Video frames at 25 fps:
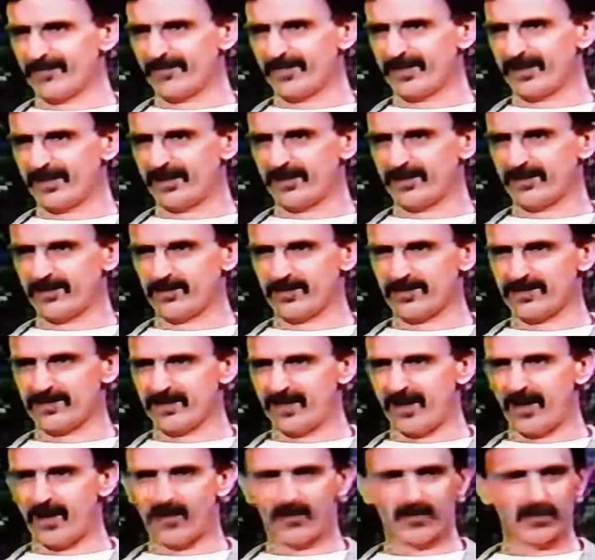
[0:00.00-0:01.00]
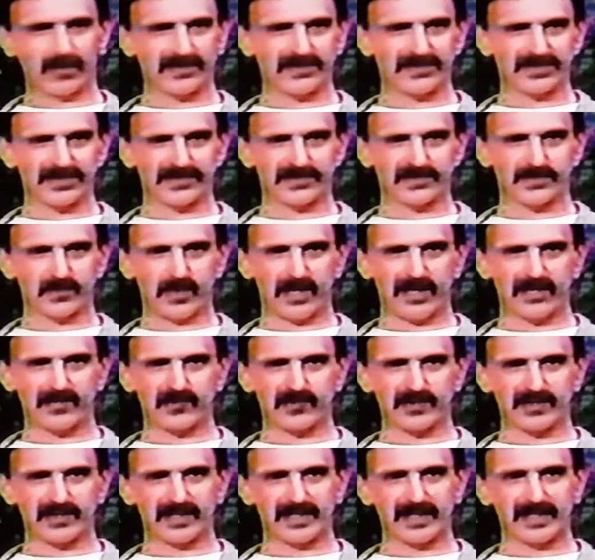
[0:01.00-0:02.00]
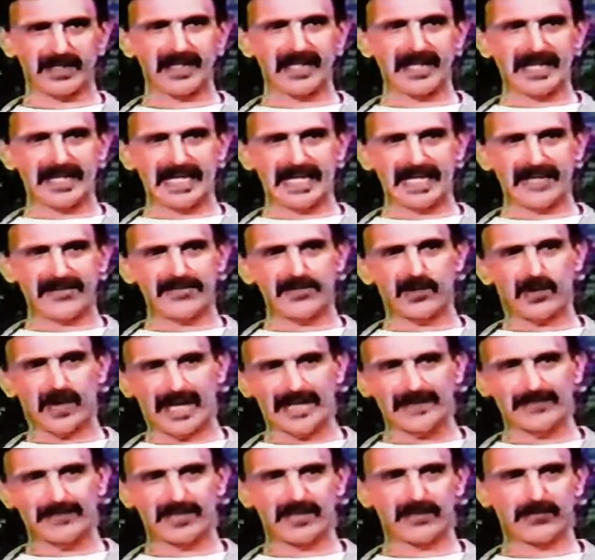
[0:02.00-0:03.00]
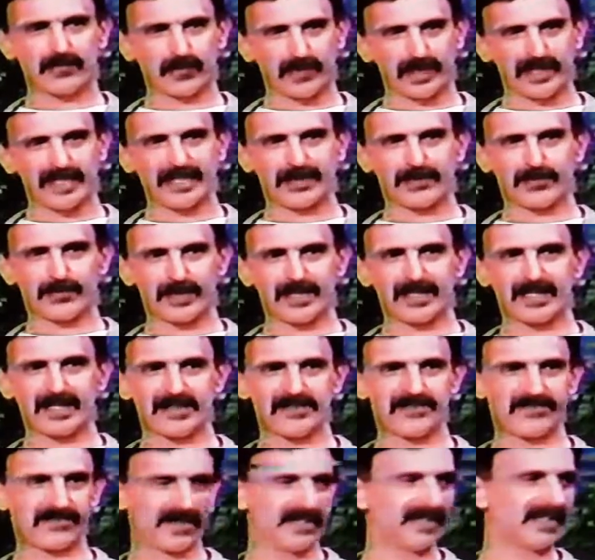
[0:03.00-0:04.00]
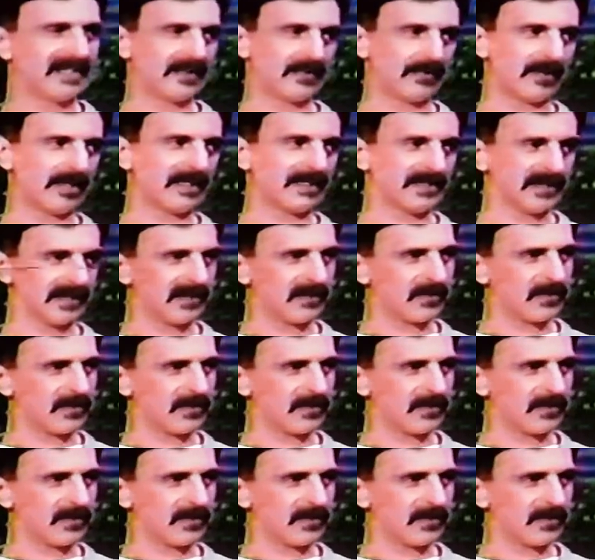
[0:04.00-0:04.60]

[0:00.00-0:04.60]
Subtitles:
but it was an awkward situation. And if you hadn't been really, really funny right there...